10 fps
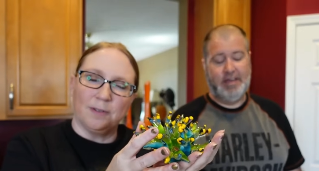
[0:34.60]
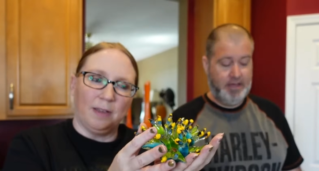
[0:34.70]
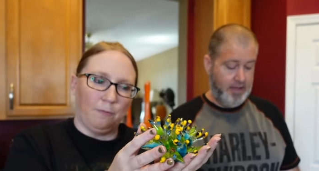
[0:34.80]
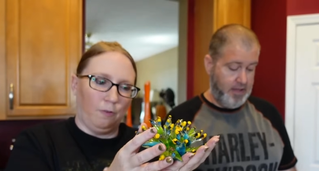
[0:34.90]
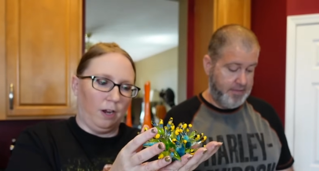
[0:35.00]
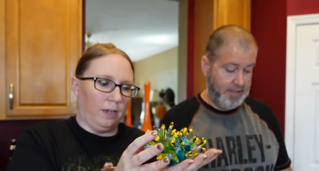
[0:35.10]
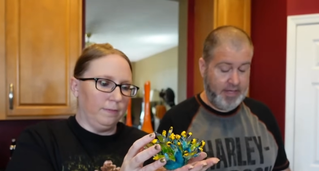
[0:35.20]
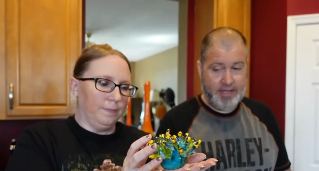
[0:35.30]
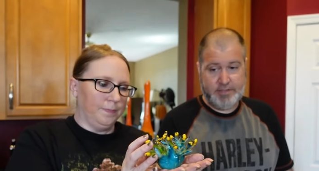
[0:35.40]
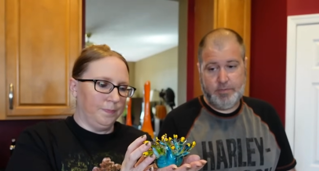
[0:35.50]
Speaker 1: you'll get for it?
Speaker 2: The
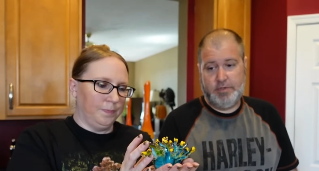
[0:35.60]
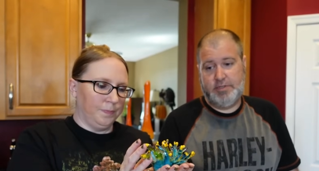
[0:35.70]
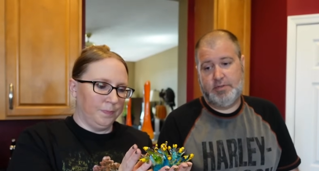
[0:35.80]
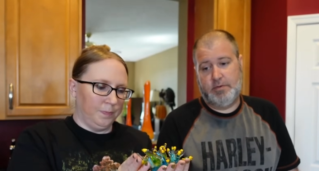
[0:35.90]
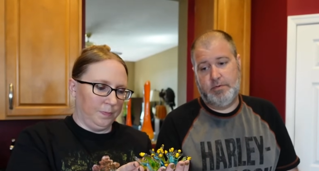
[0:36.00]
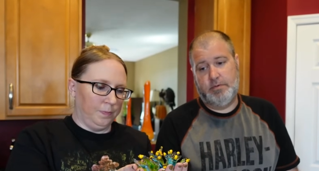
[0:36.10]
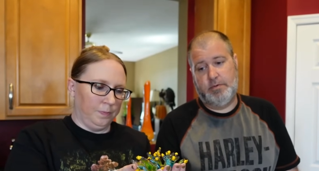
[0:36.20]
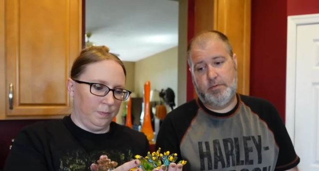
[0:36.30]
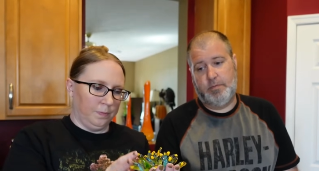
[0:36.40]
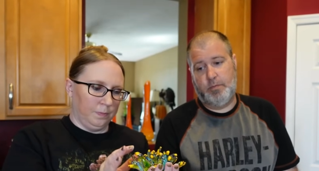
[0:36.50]
last one sold
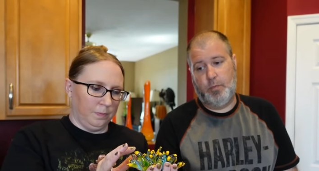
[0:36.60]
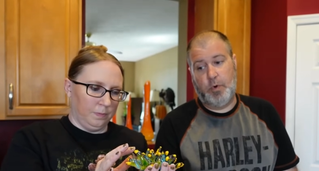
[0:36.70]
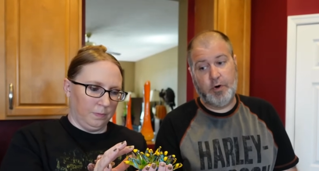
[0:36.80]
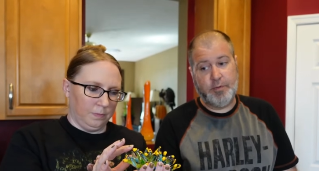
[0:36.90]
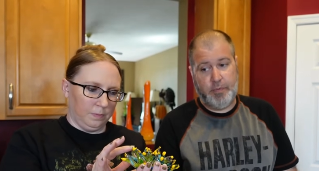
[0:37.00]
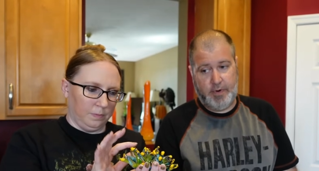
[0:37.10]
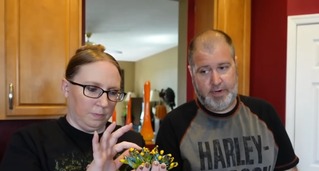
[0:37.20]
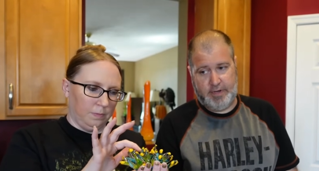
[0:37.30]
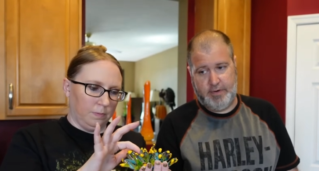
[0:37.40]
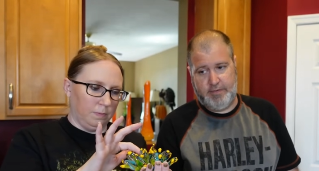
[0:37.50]
on WorthPoint.
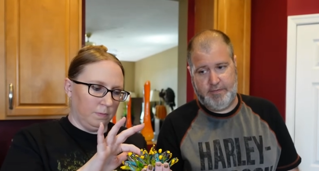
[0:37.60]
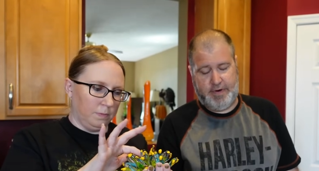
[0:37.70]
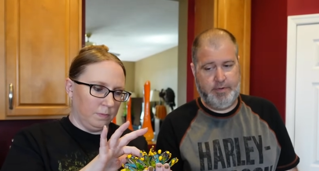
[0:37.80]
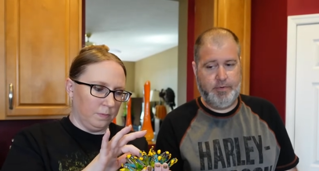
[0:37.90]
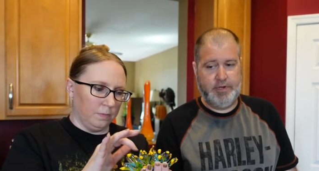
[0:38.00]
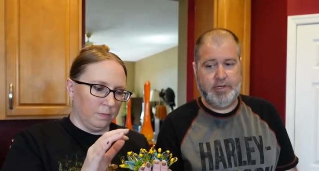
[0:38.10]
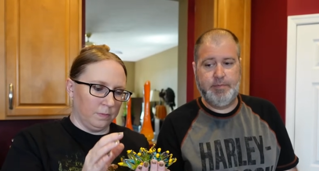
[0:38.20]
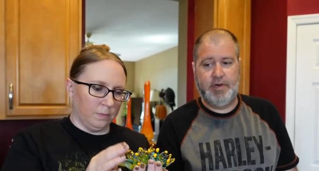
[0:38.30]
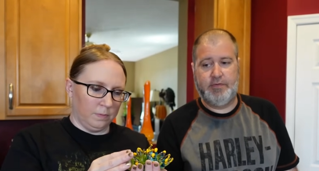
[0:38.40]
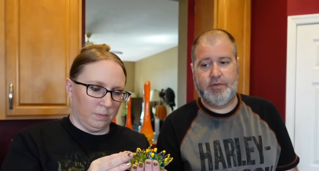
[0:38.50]
Couldn't even find them on
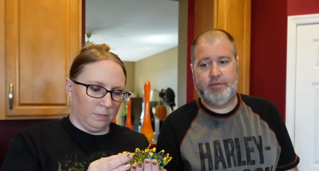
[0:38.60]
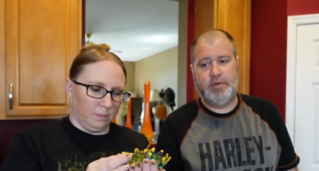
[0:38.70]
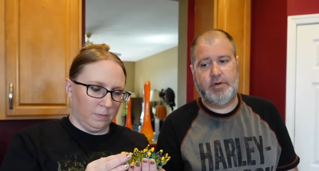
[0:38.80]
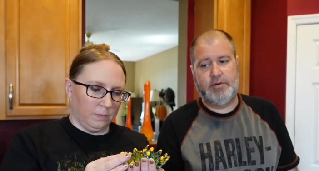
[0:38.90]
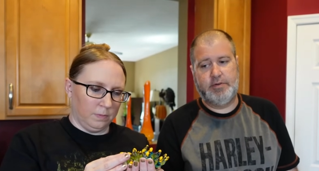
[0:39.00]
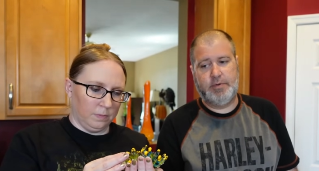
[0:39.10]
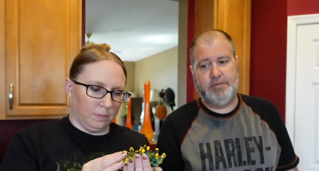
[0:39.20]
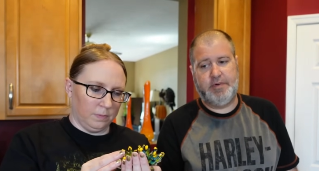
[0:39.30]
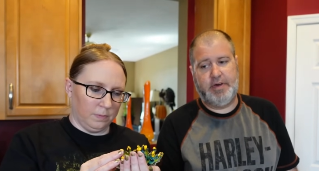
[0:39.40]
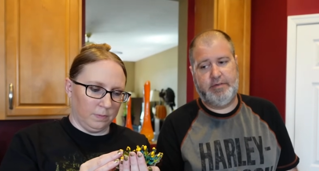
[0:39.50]
eBay for
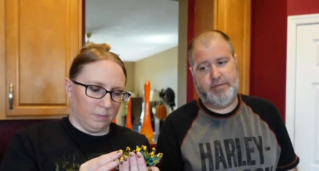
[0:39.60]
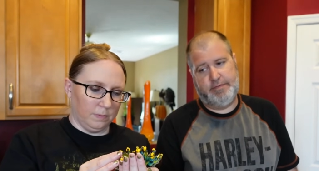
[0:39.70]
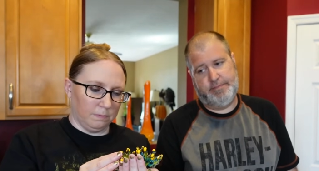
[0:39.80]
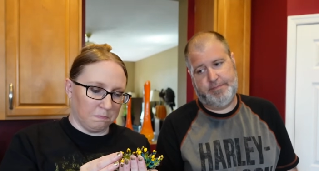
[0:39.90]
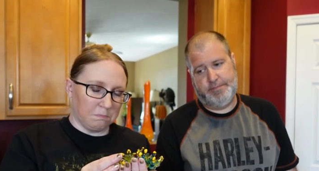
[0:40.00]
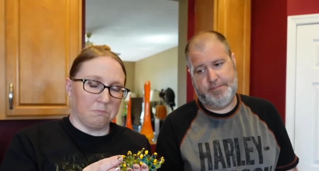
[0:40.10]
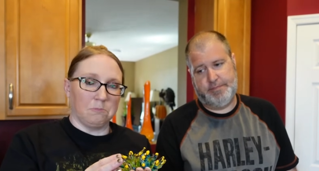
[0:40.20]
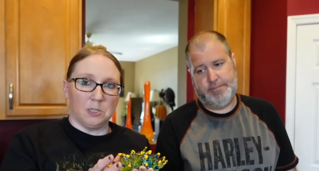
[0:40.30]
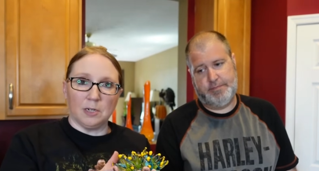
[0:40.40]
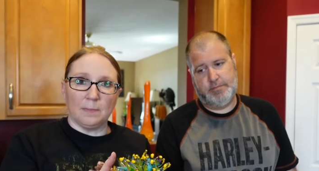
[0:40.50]
$325.
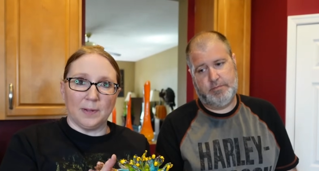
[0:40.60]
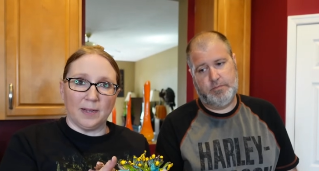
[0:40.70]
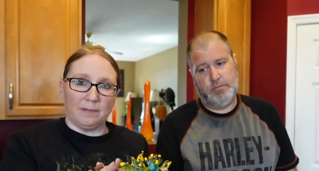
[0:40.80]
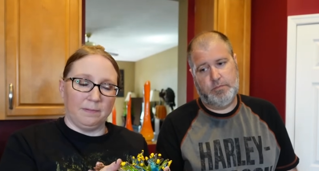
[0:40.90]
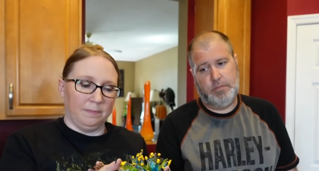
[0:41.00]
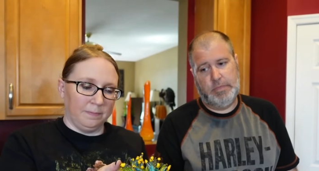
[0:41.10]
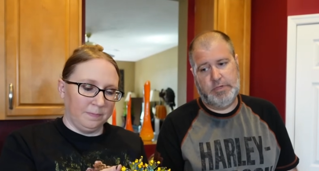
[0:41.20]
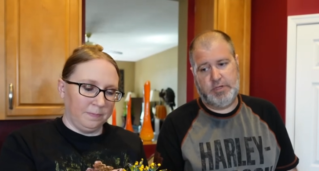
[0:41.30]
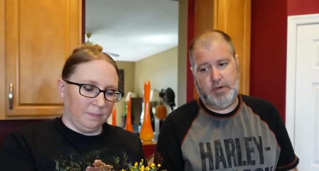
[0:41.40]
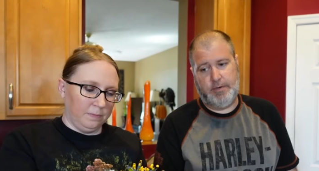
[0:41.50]
Speaker 1: It's not bad.
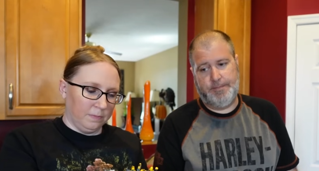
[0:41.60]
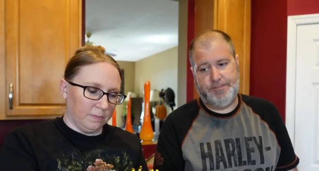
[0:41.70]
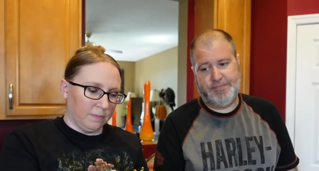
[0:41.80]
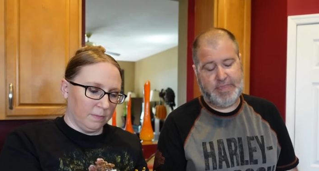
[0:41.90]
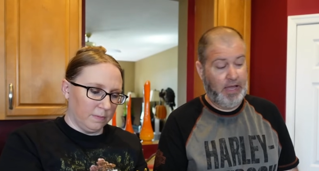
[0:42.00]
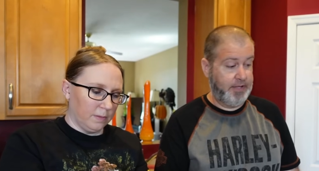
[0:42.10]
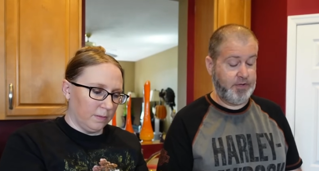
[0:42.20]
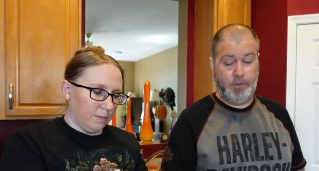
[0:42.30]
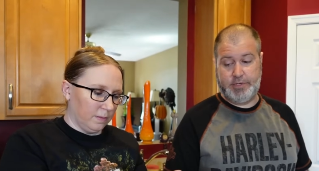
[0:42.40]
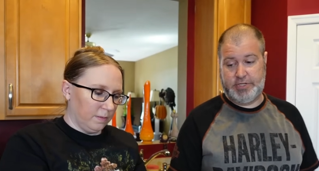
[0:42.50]
Speaker 2: So it's
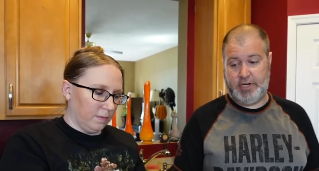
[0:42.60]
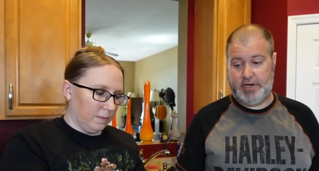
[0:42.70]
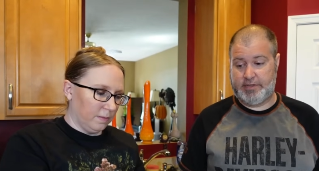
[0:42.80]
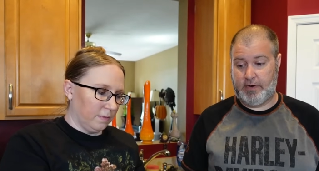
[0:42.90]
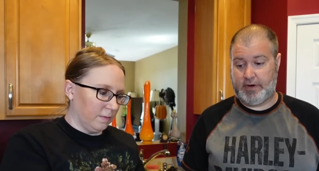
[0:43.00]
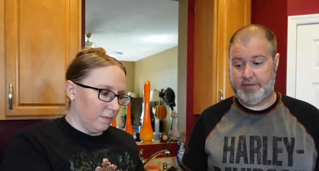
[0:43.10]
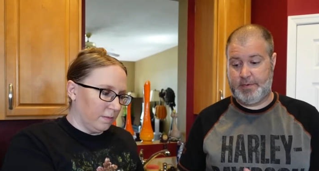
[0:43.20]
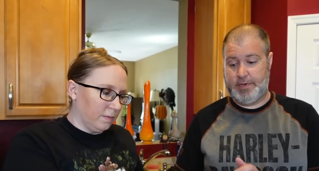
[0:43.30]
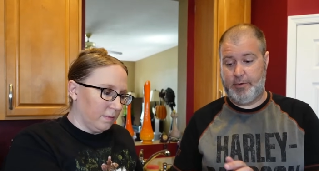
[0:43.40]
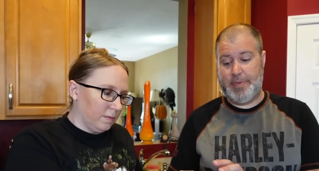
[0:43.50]
always a shot in the dark if
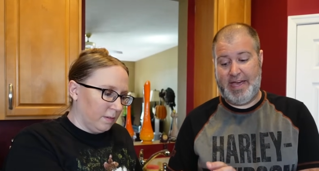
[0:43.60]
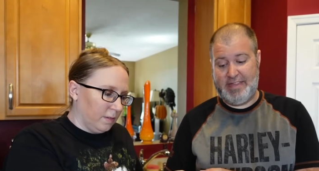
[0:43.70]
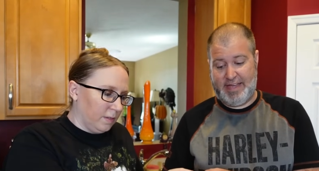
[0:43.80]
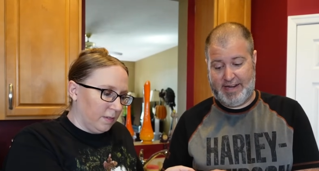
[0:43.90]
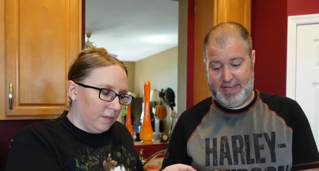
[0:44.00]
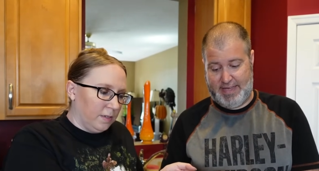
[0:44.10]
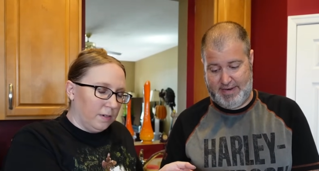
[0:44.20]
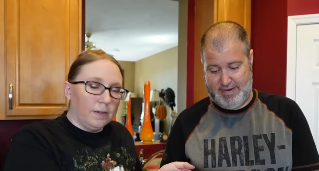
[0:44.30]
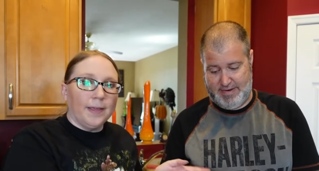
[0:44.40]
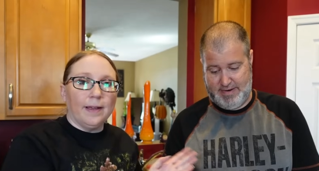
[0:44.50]
somebody will pay that
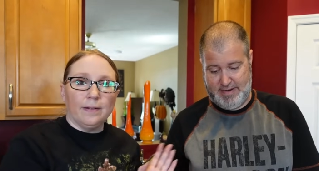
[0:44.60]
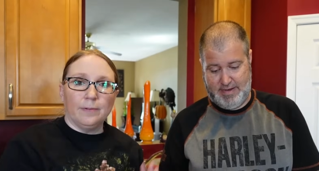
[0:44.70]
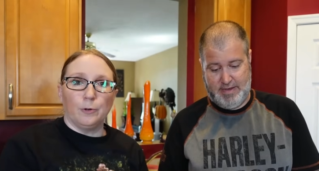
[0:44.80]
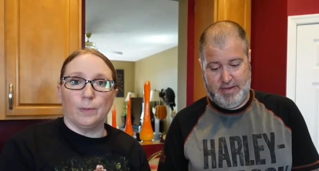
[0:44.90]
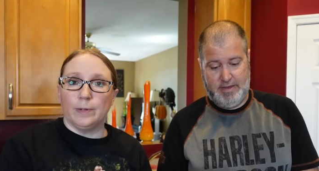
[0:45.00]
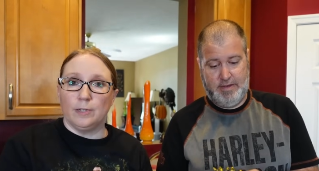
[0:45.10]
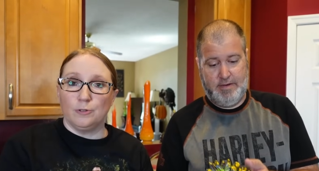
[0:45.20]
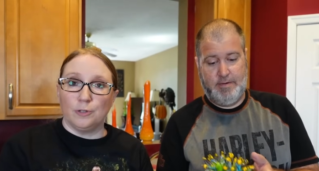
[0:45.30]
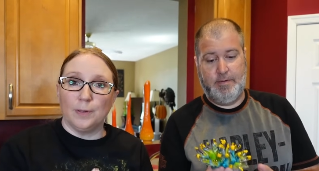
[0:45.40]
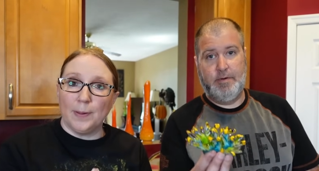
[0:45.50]
again.
Speaker 1: Yeah, or
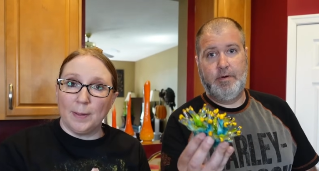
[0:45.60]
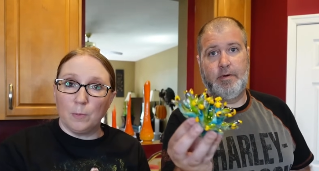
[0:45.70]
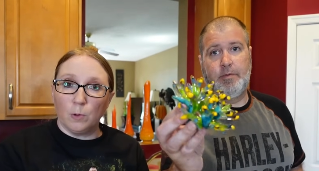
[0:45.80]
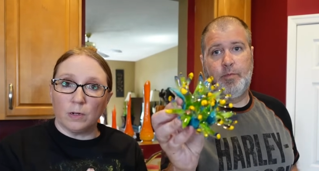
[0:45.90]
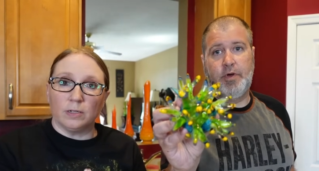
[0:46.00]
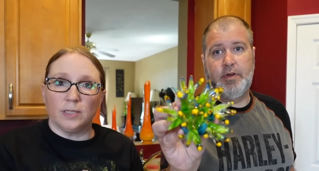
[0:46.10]
potentially pay more,
Speaker 2: but